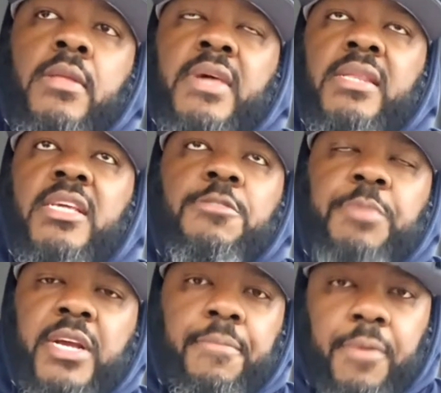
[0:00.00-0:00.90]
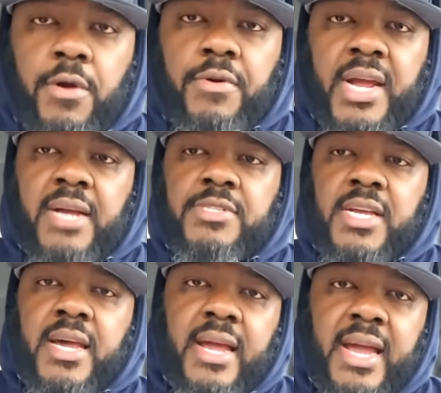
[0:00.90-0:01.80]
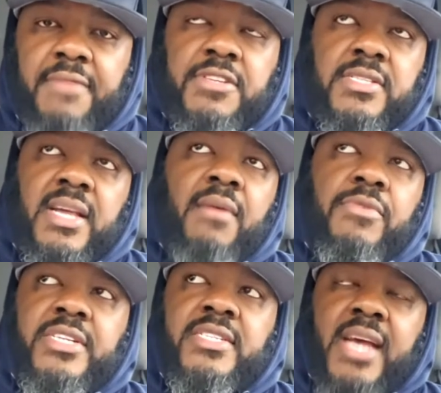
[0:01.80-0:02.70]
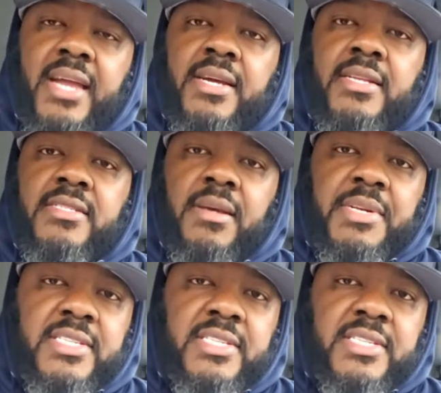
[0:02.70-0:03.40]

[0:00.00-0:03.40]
that these bigger programs are gonna have to stop recycling some of the